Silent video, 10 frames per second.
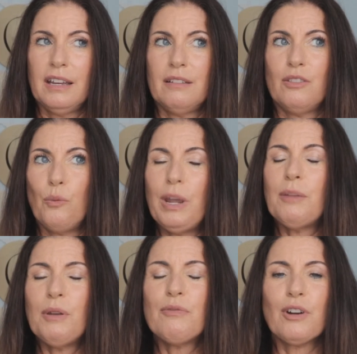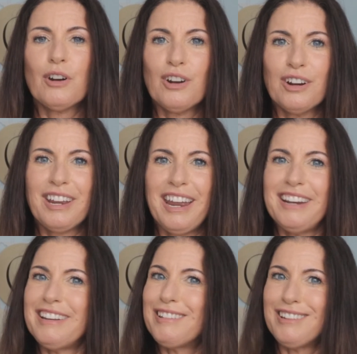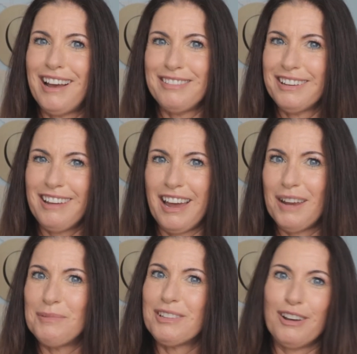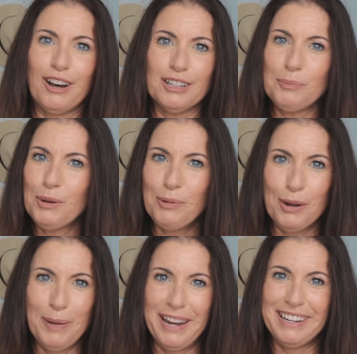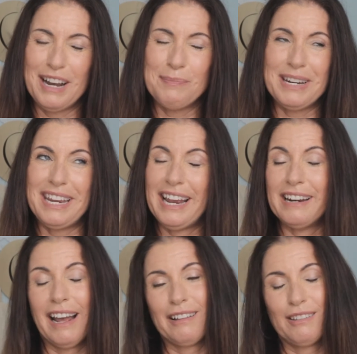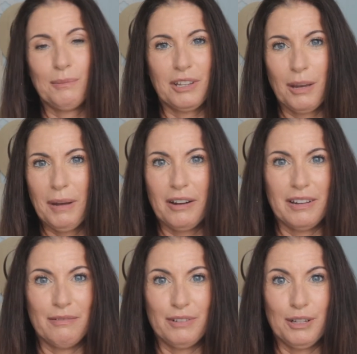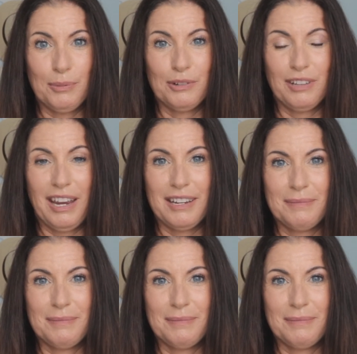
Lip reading: The week before a hurricane is not the time to call up your propane company and ask them to come out and fill up your tank.